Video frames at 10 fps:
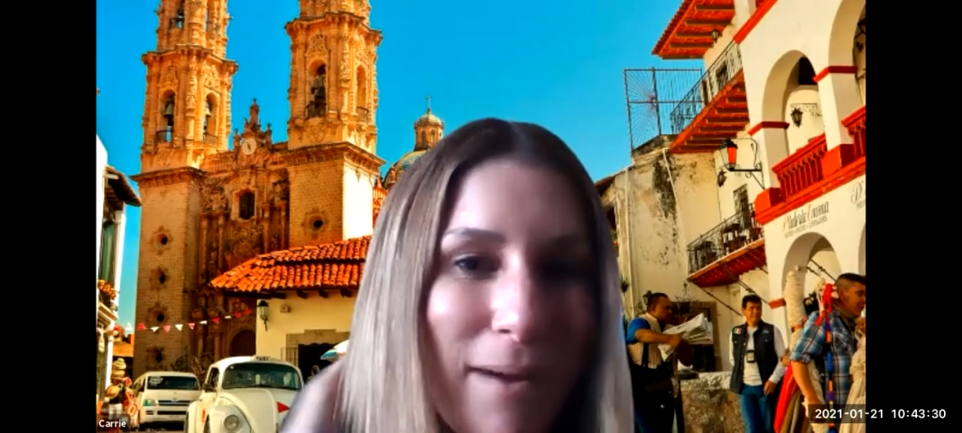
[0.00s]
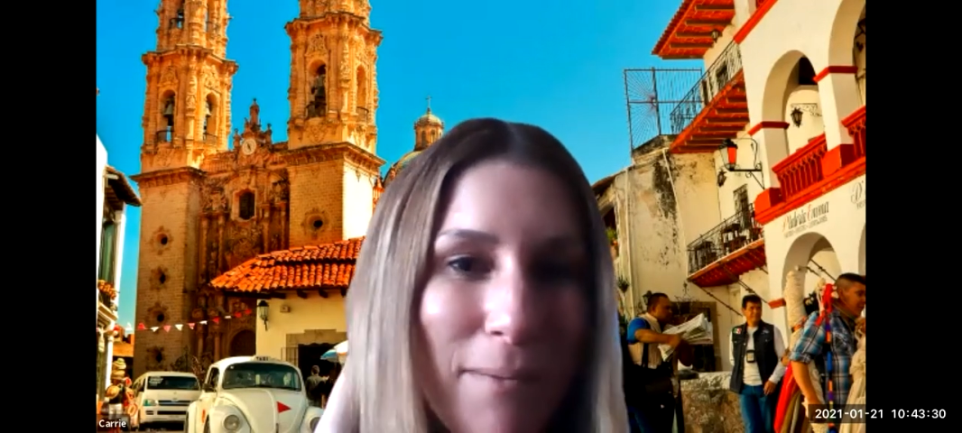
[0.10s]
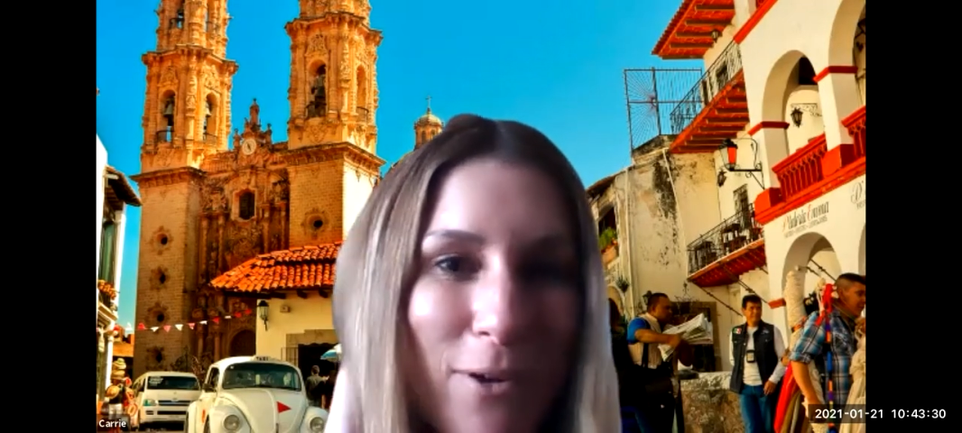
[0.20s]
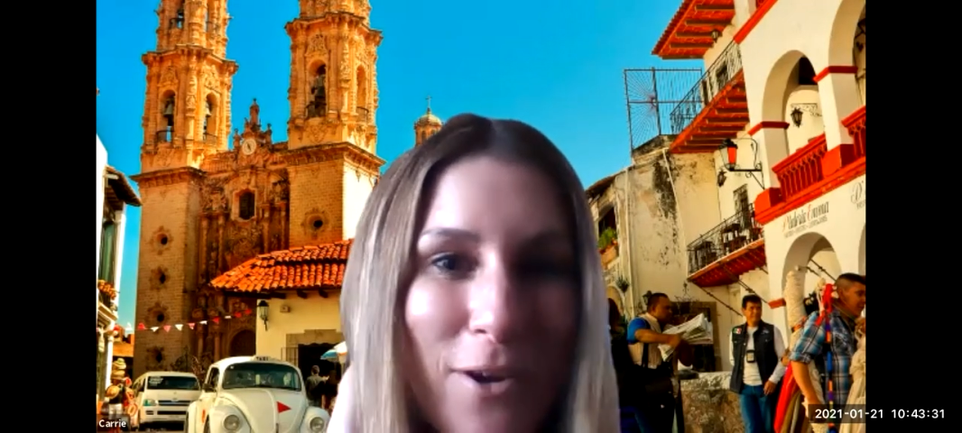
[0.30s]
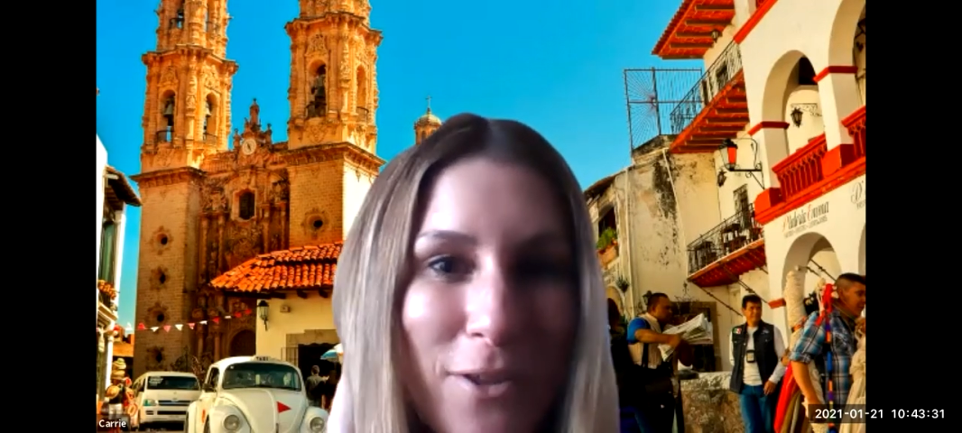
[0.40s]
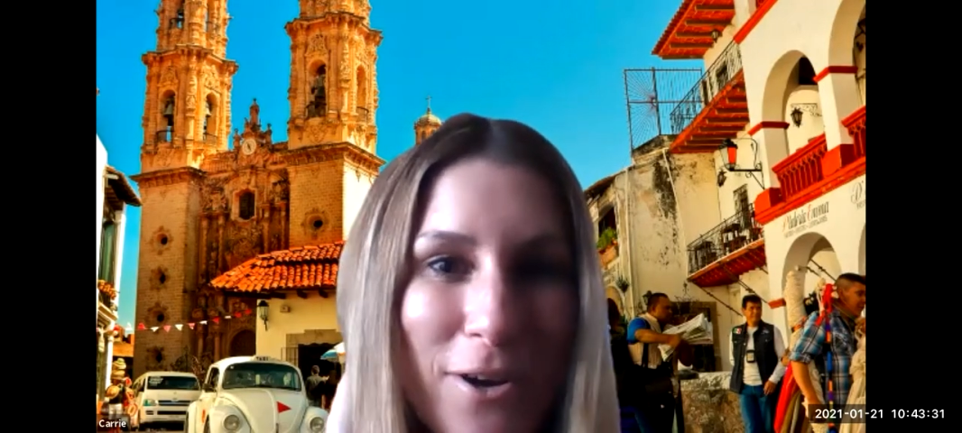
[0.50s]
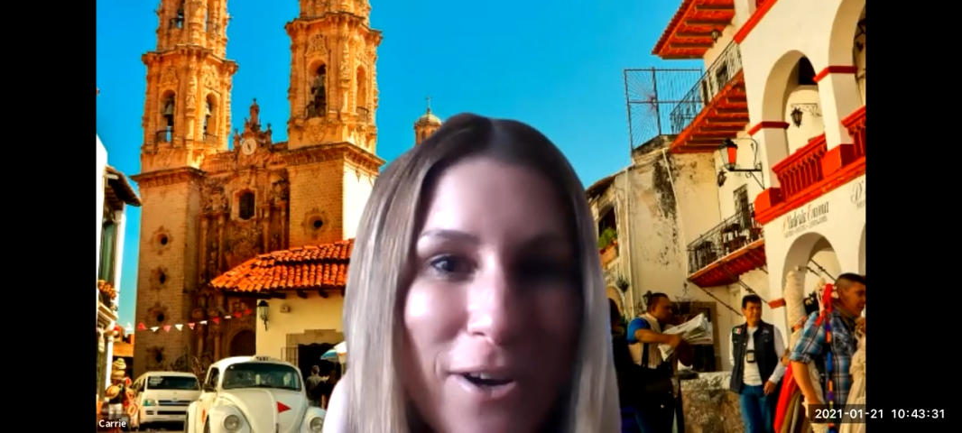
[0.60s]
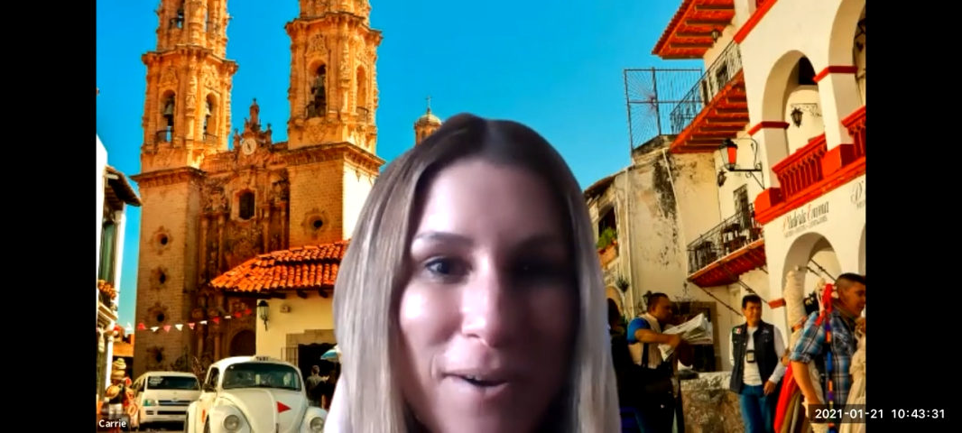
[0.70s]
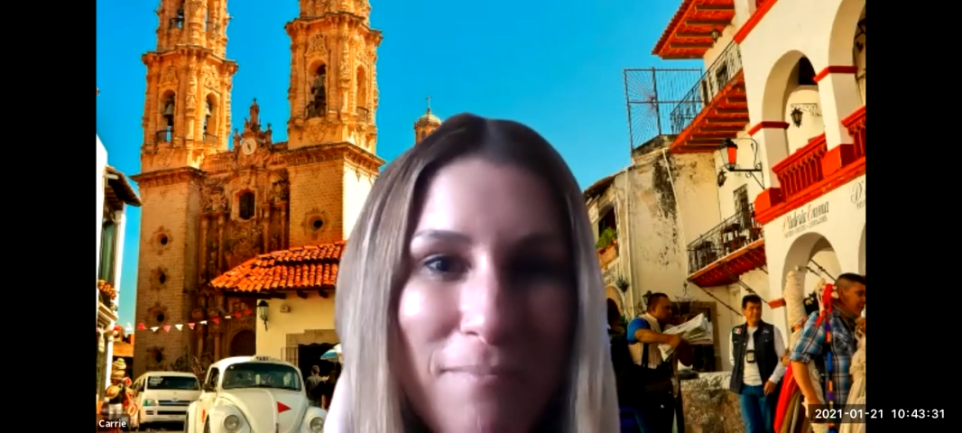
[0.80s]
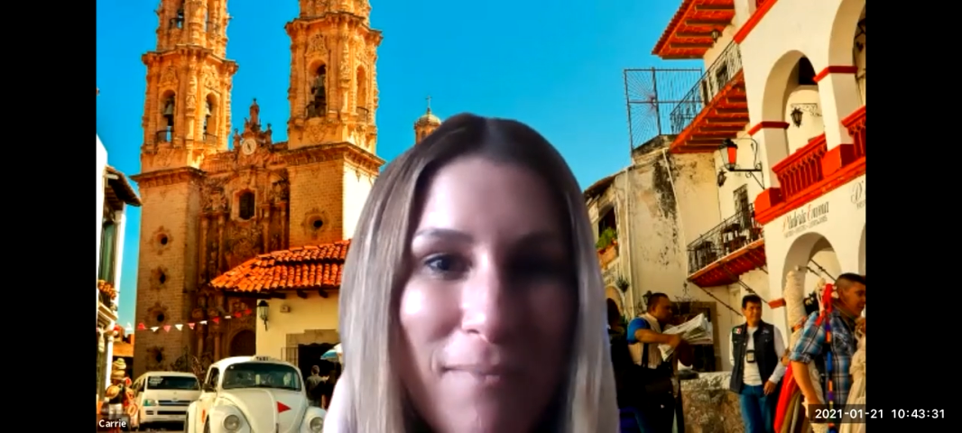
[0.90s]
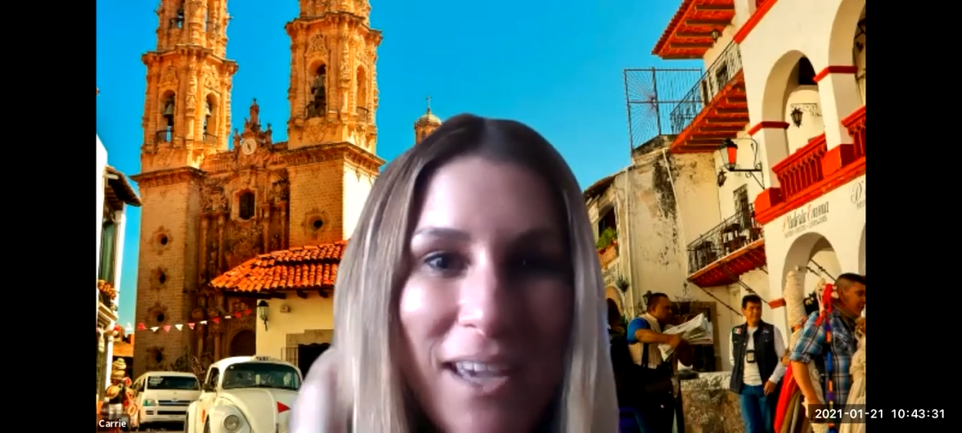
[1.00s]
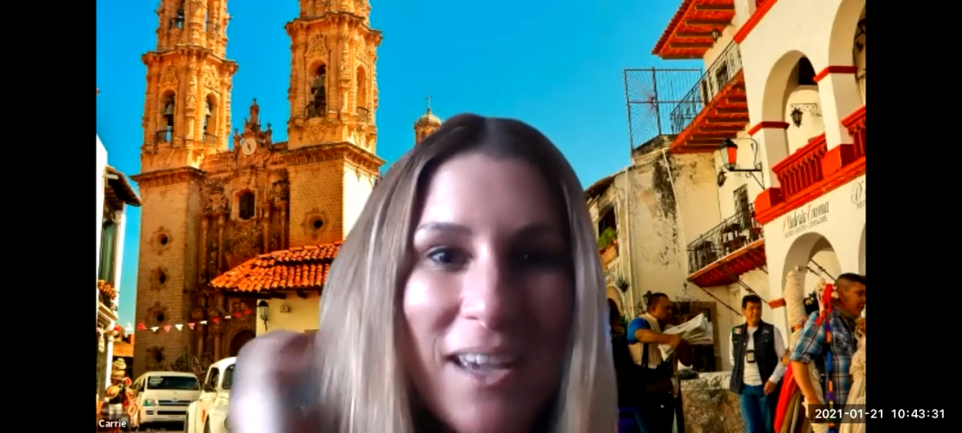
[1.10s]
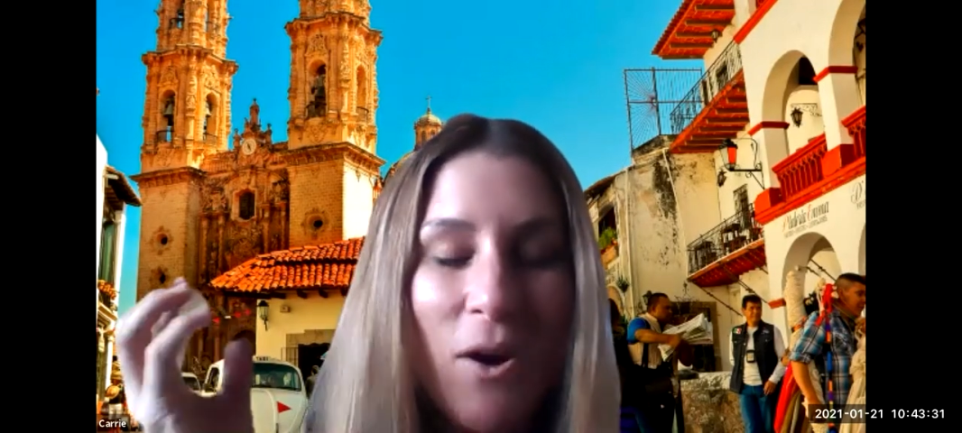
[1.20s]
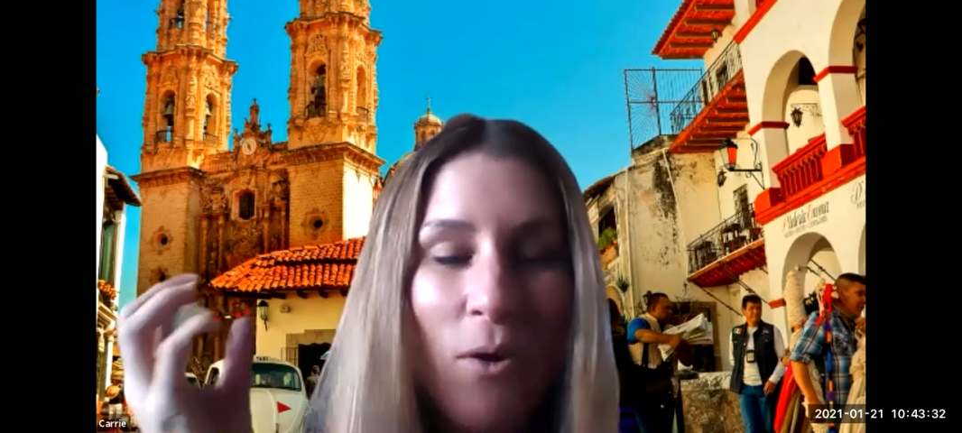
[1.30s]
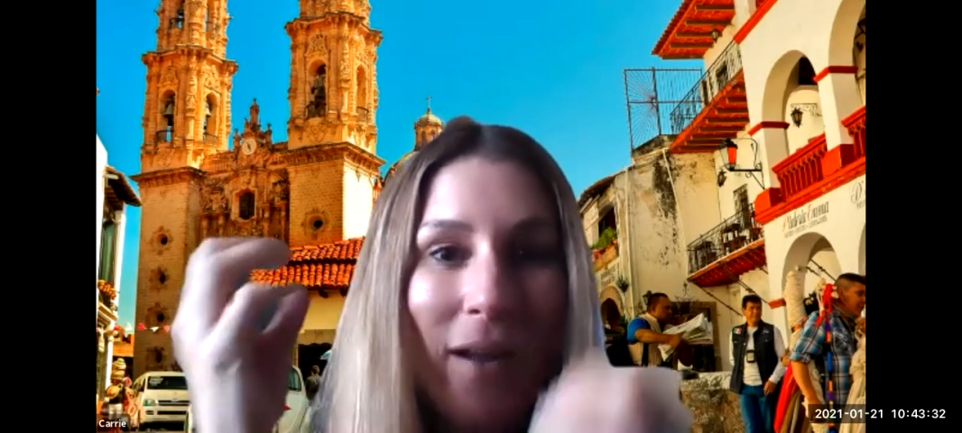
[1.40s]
my brother, me,